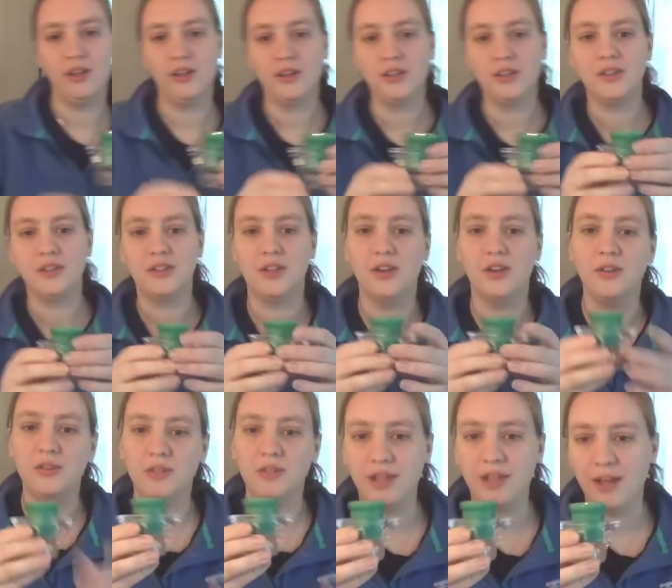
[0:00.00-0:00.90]
So
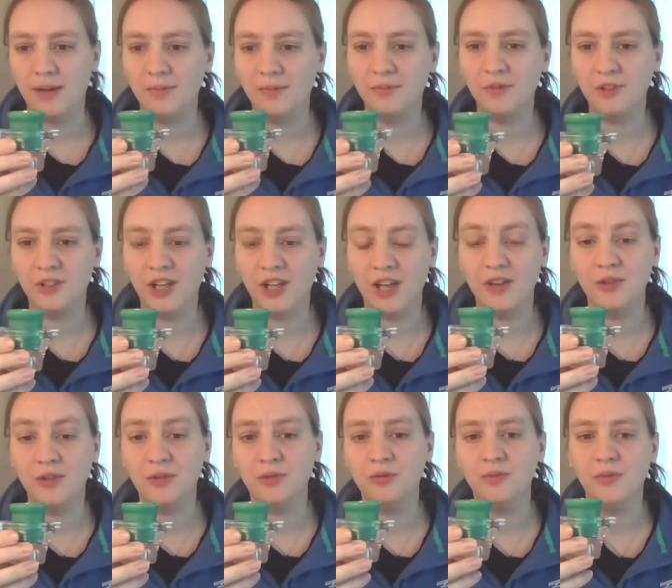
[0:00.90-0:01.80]
the
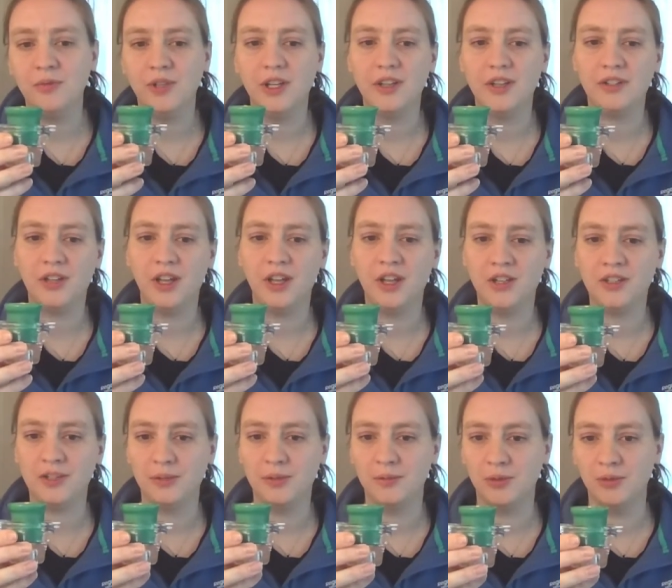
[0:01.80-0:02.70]
candle is a
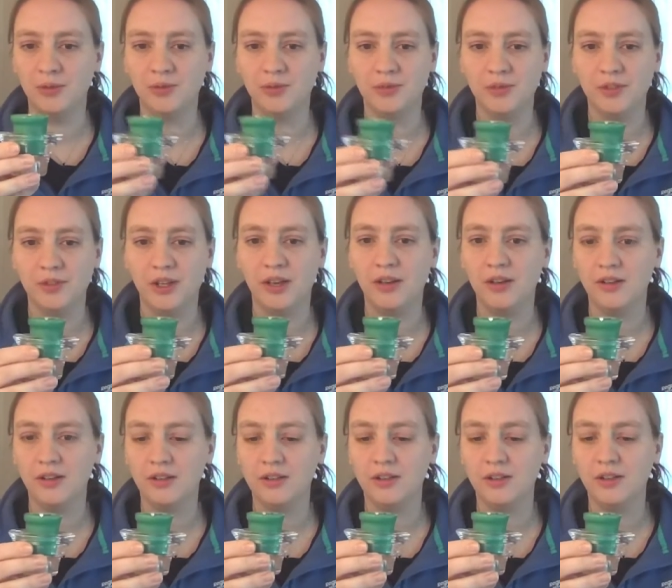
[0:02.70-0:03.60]
symbol that
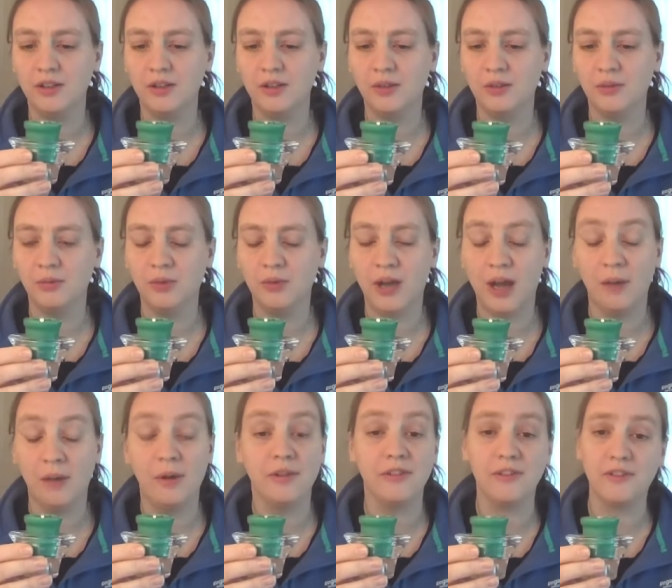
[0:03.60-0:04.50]

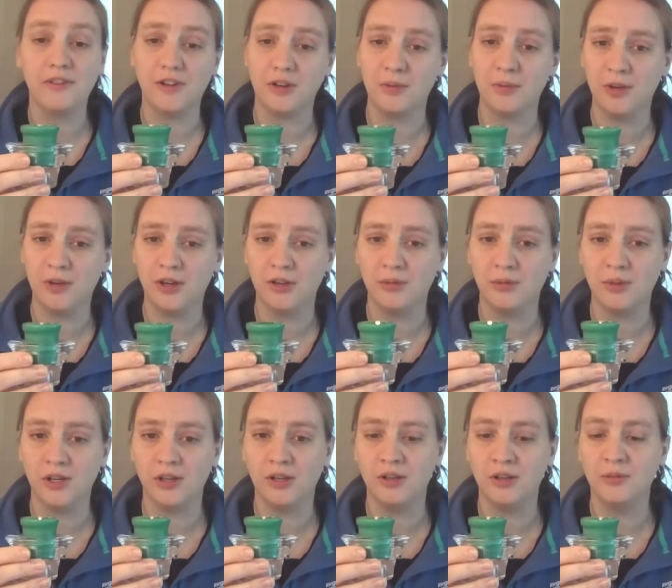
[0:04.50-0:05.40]
however far apart
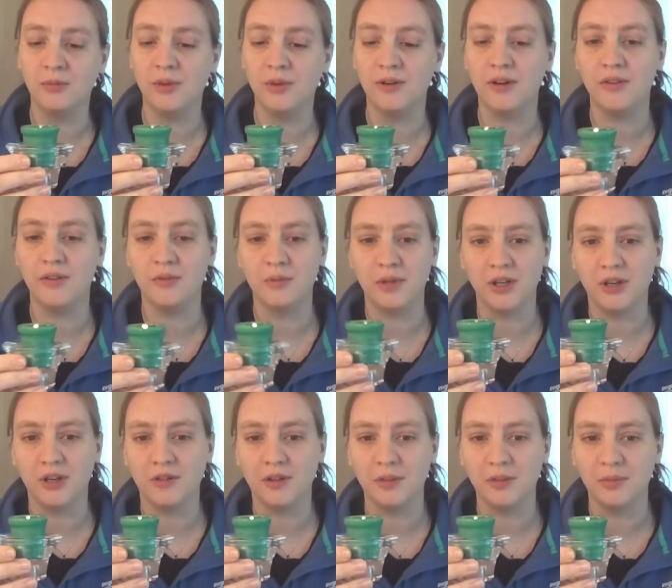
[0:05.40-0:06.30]
we are, wherever we
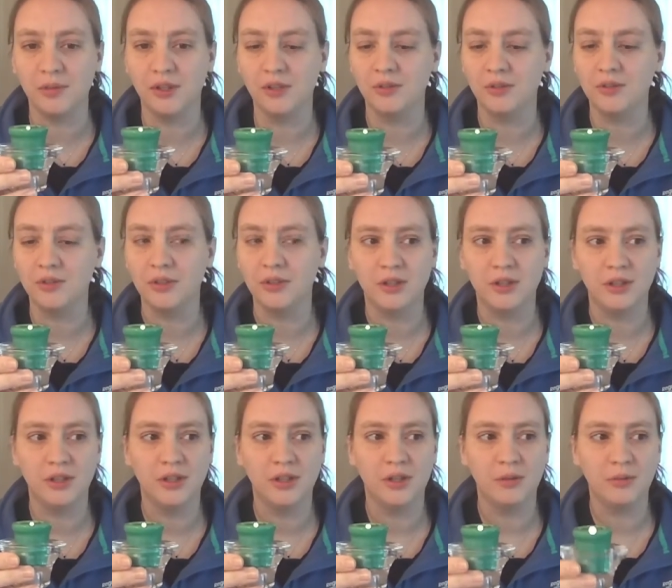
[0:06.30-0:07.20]
are in the world,
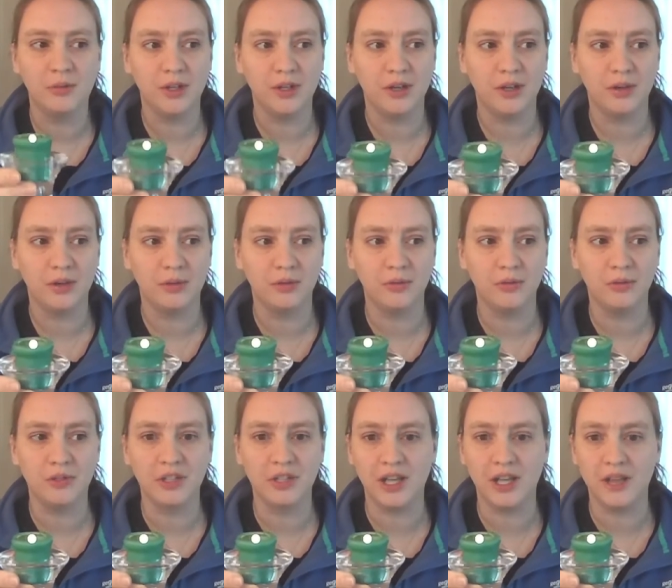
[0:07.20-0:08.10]
we are all
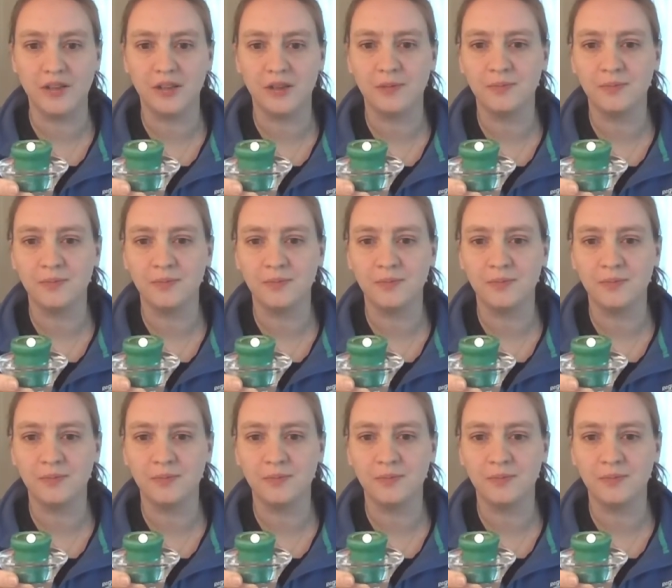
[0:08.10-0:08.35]
together